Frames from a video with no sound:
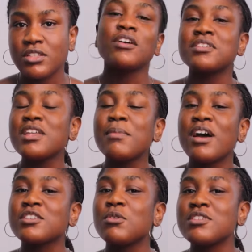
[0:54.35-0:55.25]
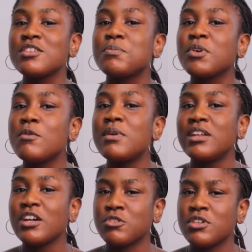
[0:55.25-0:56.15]
There was a time I actually wanted to become an
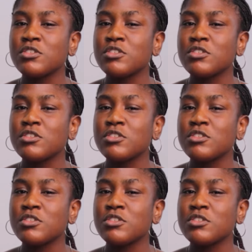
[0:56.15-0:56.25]
actress.